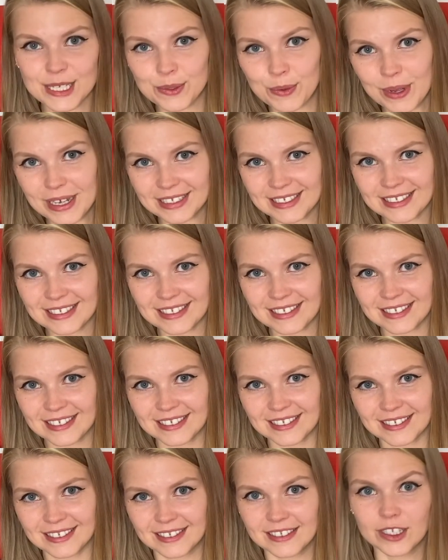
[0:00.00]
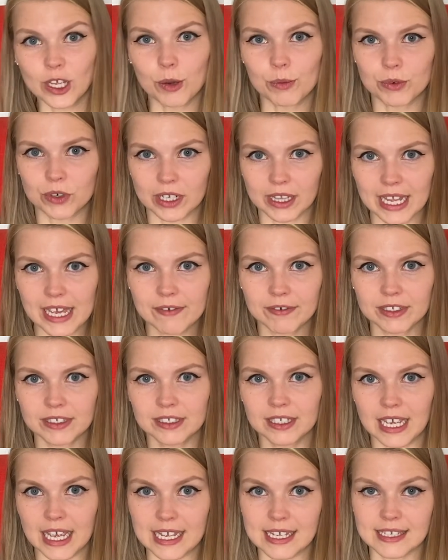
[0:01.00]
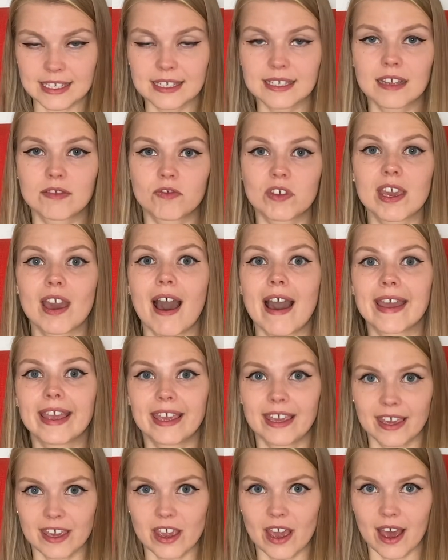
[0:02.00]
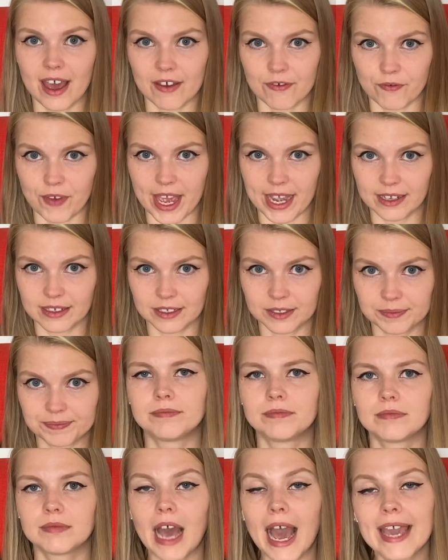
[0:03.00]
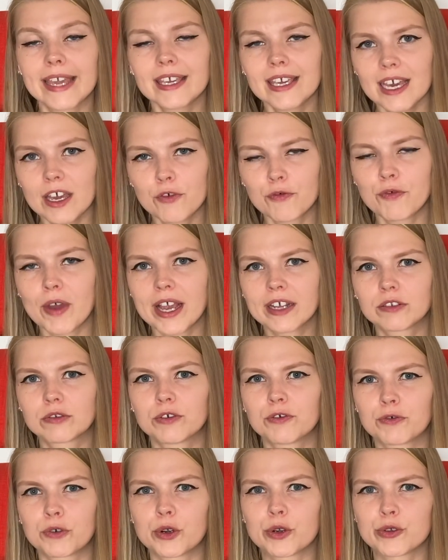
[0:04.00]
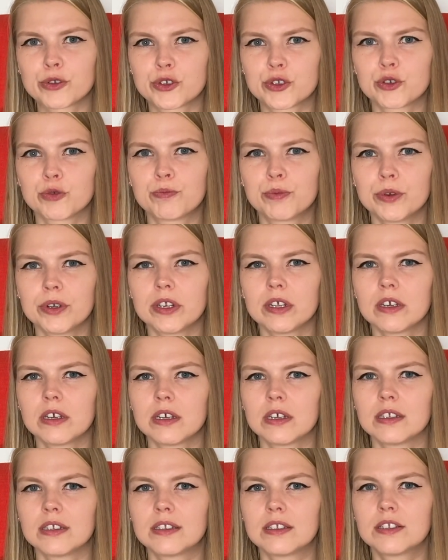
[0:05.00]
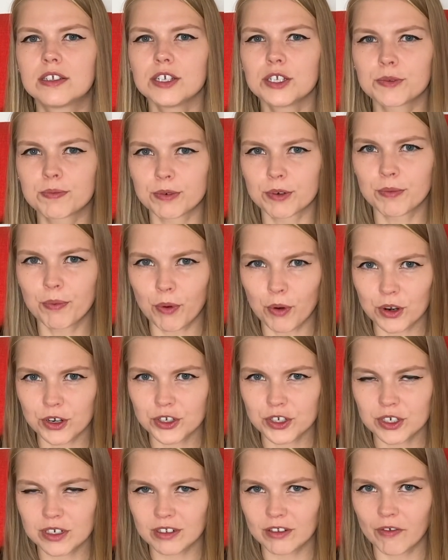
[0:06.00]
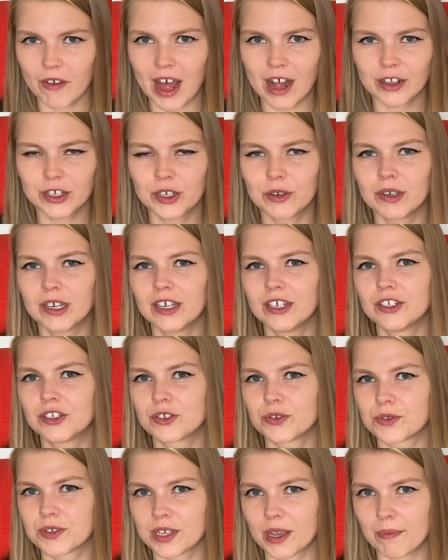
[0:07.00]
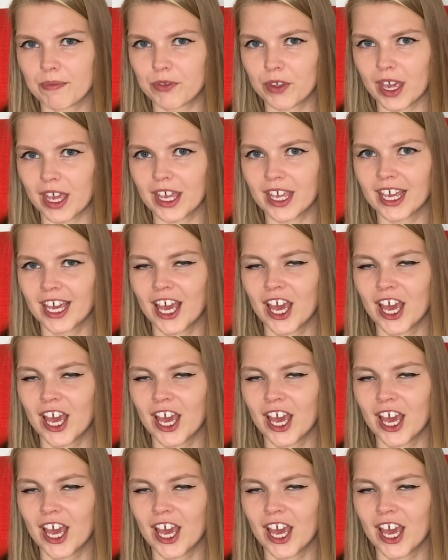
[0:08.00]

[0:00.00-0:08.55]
one, number 11, is the IKEA effect. IKEA effect refers to putting disproportional value into something